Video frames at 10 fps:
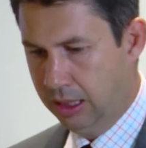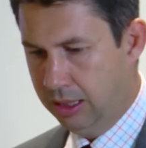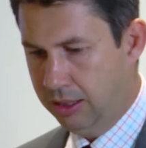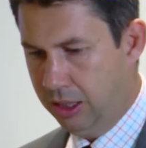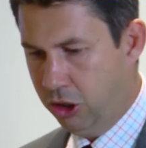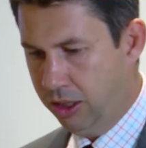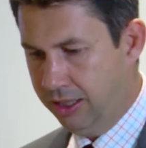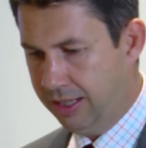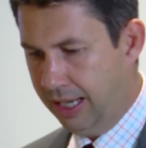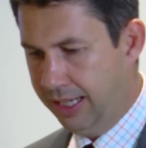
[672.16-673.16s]
Decision
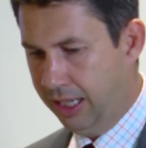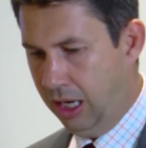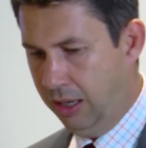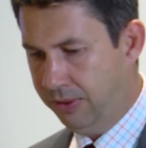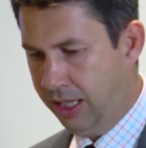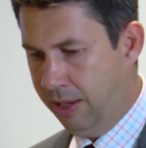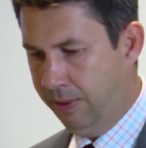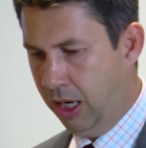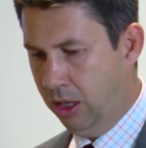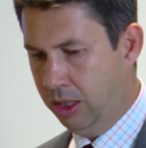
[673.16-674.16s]
is taken after
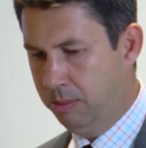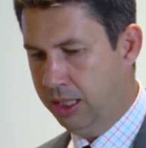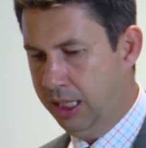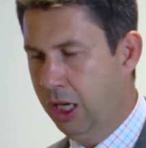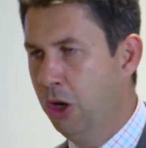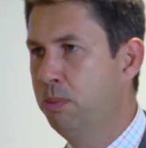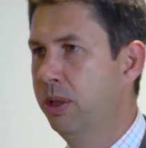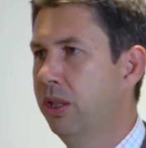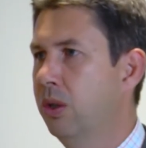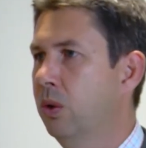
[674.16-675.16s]
hearing argument in
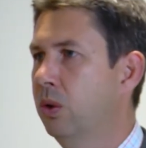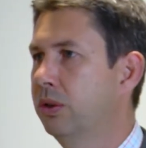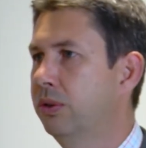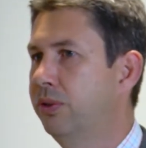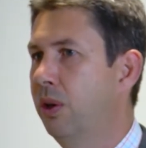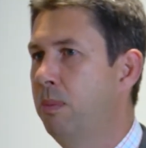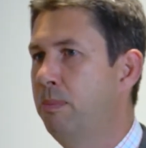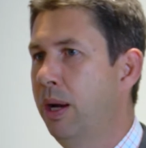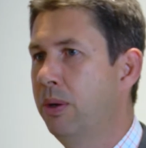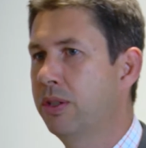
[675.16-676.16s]
open court
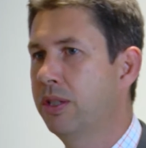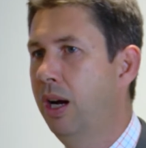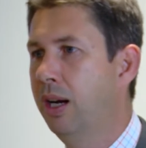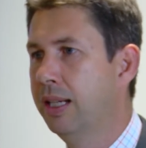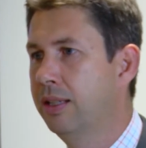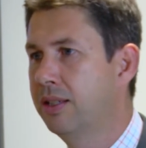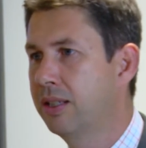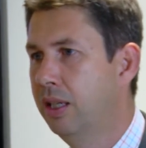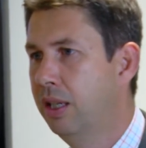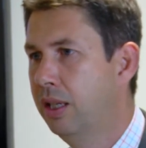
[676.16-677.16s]
from both
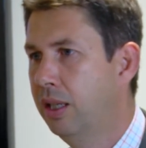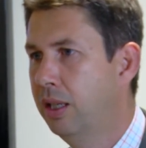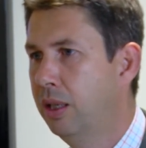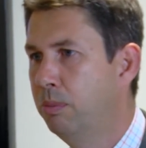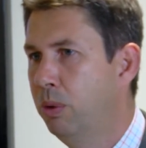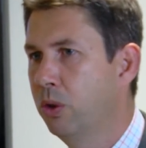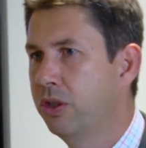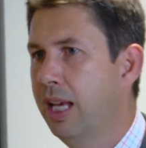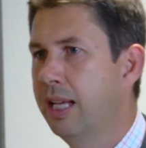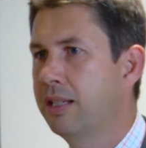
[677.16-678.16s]
sides.
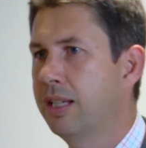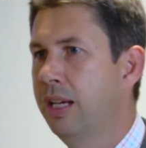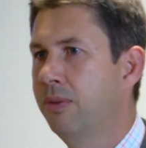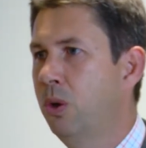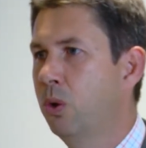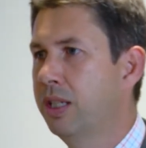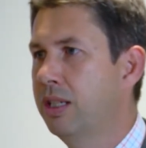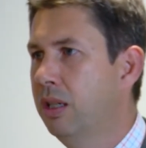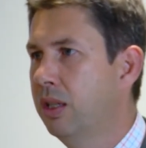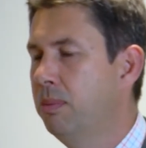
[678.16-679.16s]
Pause there to say, of course,
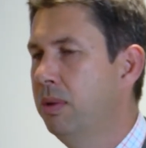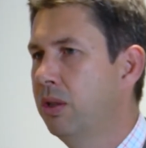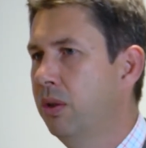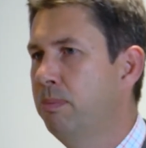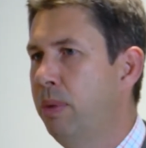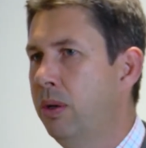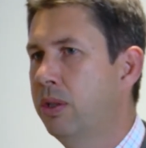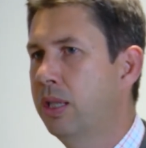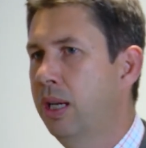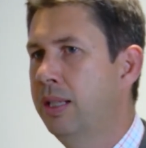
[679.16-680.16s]
it's argument on both
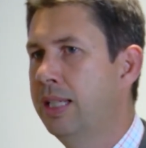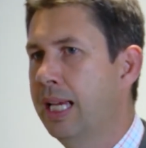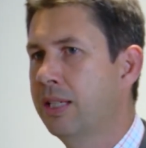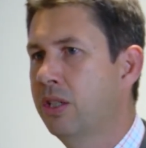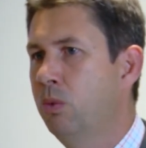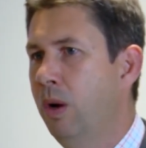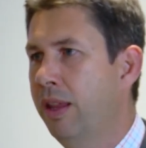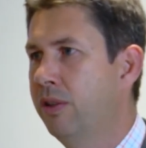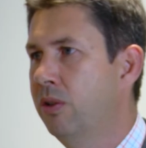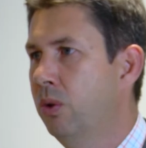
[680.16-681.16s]
sides as to
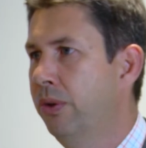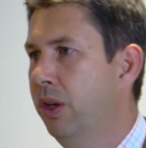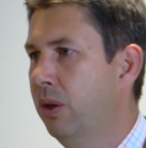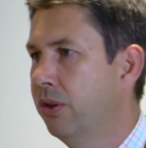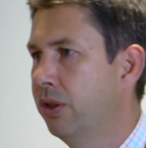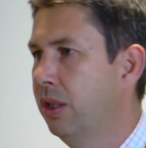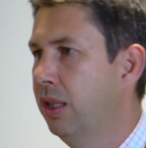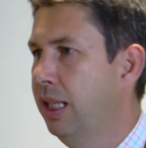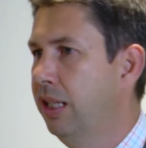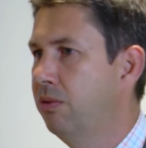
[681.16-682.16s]
whether or not
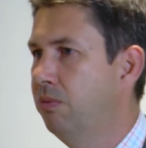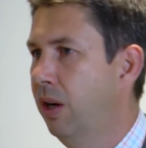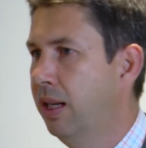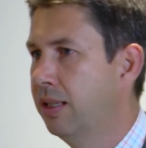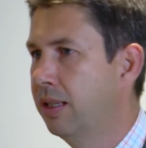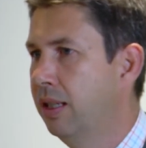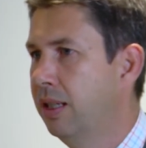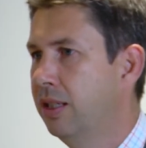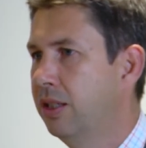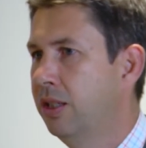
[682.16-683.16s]
it's right
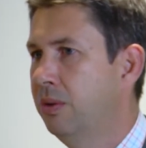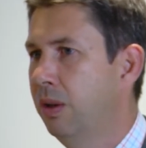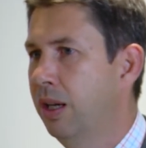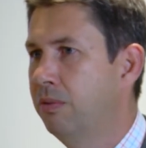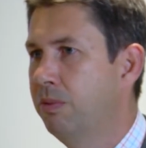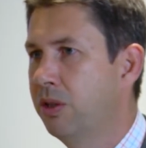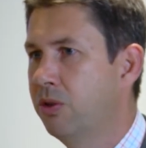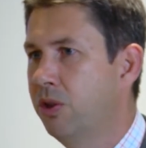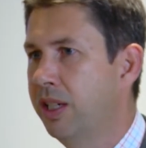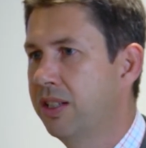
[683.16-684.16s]
to
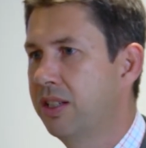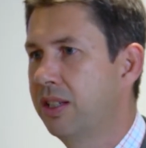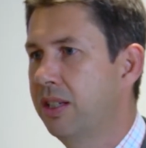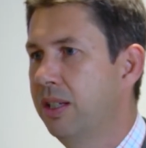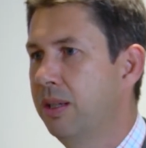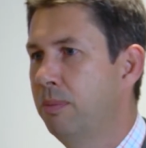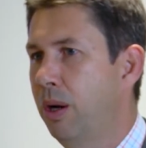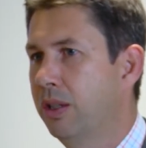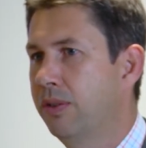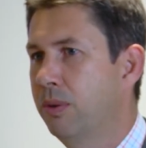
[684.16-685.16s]
restrict
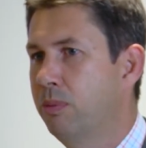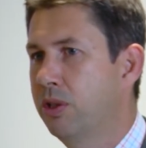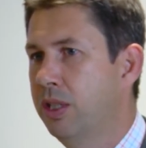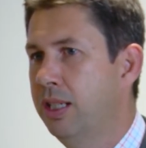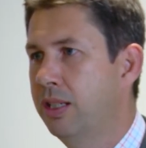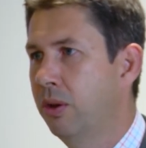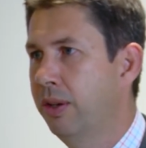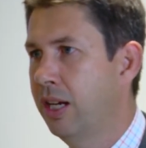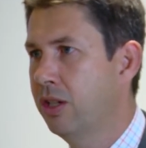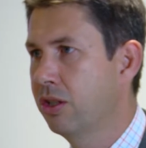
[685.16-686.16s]
part of the proceedings
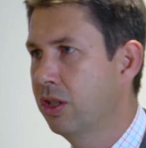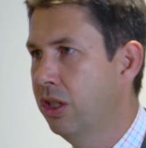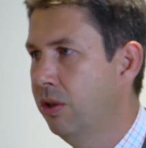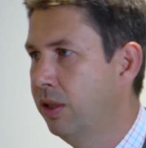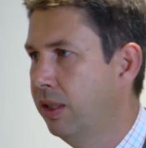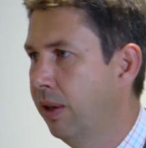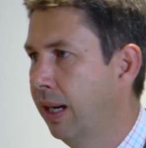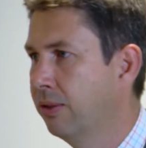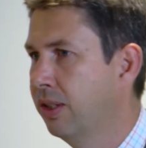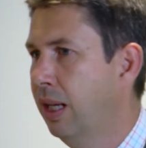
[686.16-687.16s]
on national security
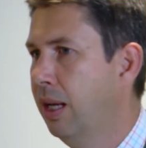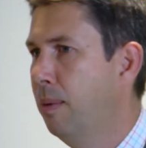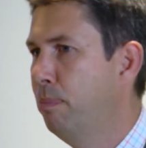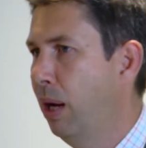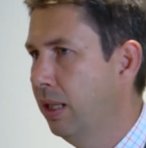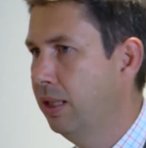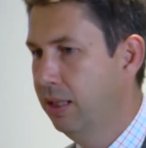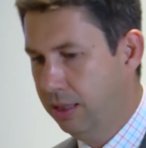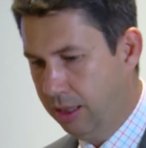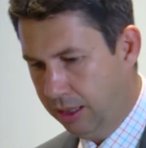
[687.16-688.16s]
grounds, but
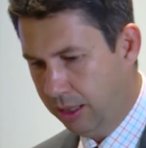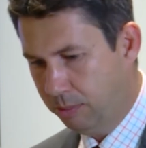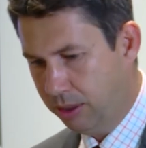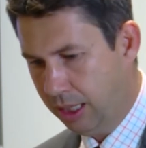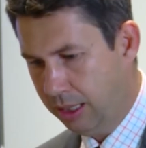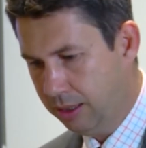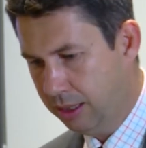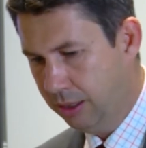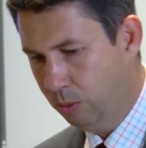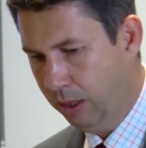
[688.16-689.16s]
in
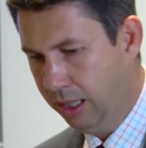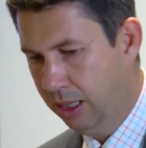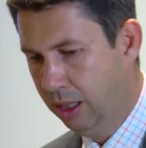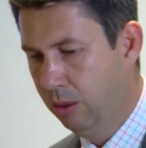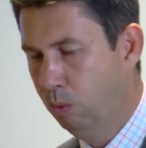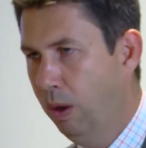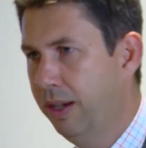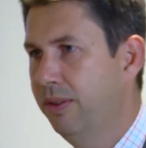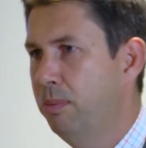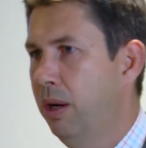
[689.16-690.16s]
circumstances where
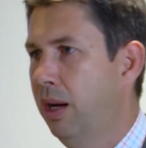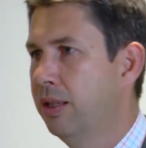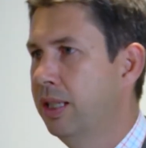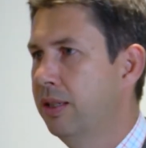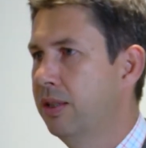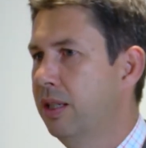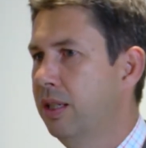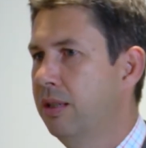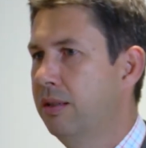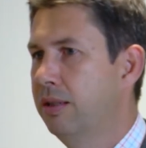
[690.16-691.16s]
one of the parties
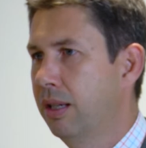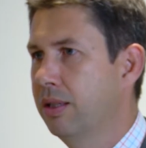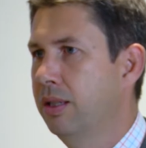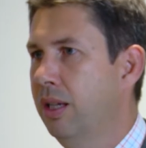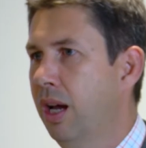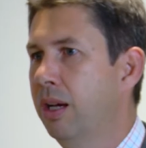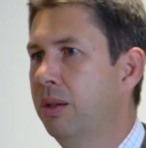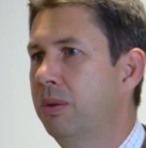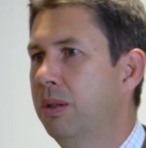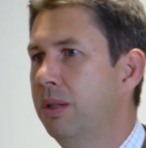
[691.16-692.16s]
doesn't
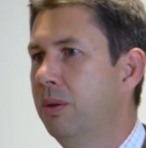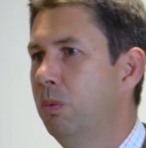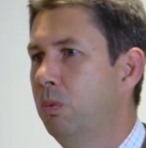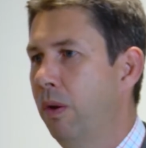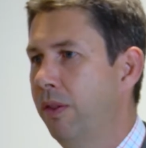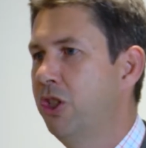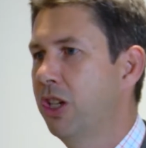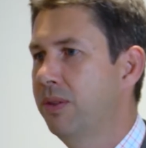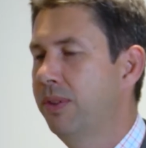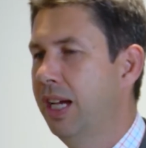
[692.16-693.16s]
know what the
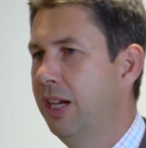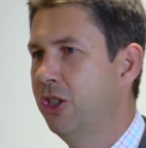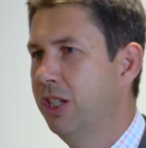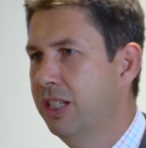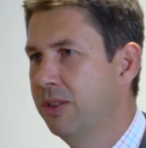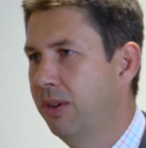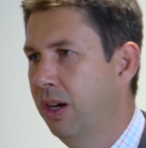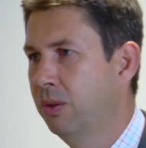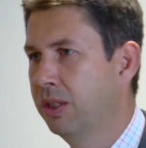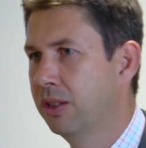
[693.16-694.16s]
justification is for
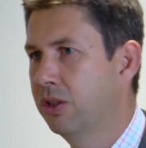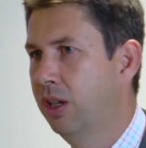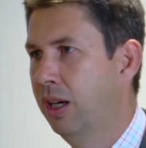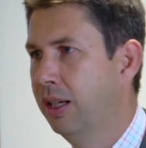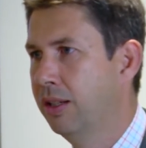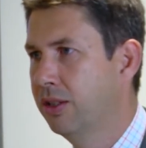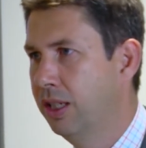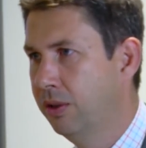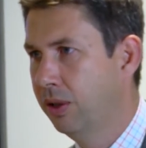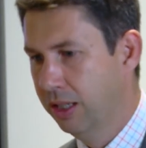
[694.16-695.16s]
holding the trial in
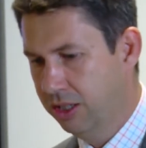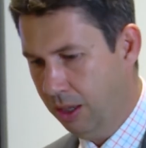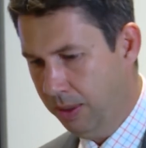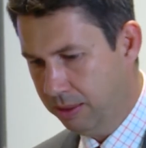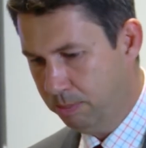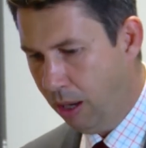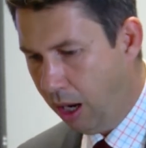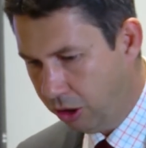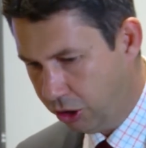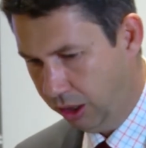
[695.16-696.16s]
secret. So it's
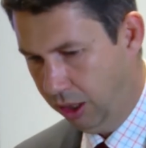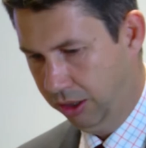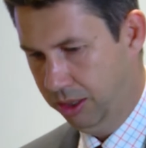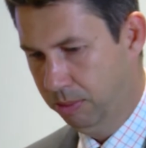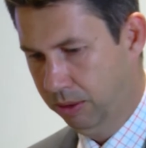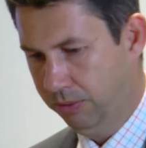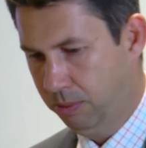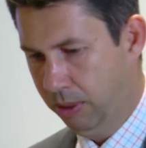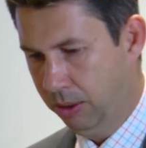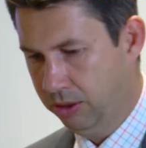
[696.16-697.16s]
partial argument
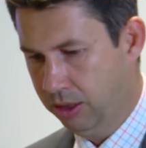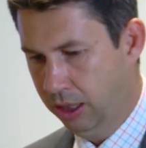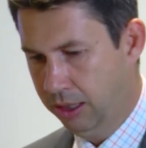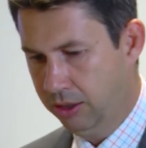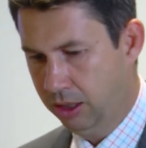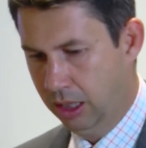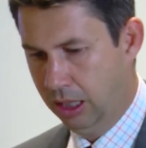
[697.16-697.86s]
from both sides.